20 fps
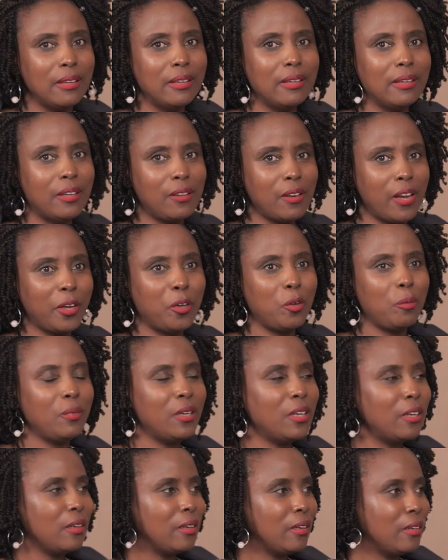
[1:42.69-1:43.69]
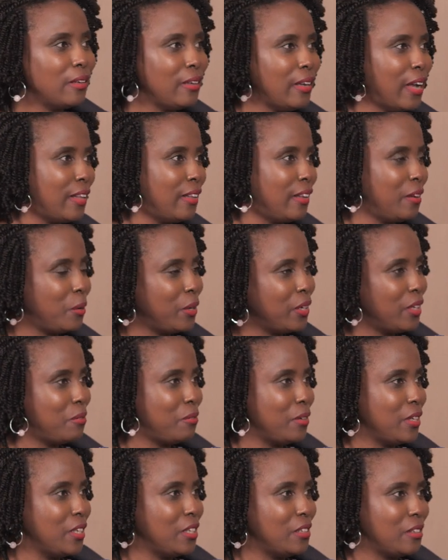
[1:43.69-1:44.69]
I was like, you mean, yeah, they already
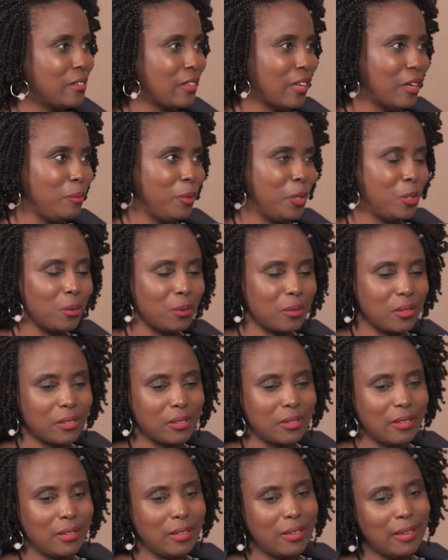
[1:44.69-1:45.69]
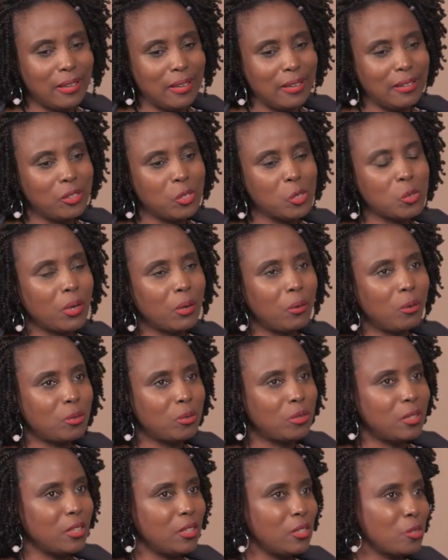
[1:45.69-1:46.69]
finished admissions. So I go
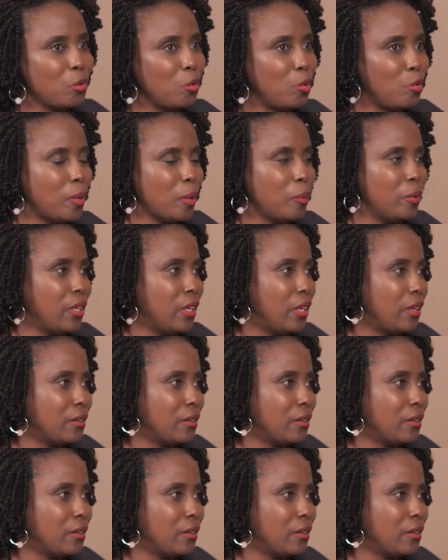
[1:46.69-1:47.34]
to the School of Public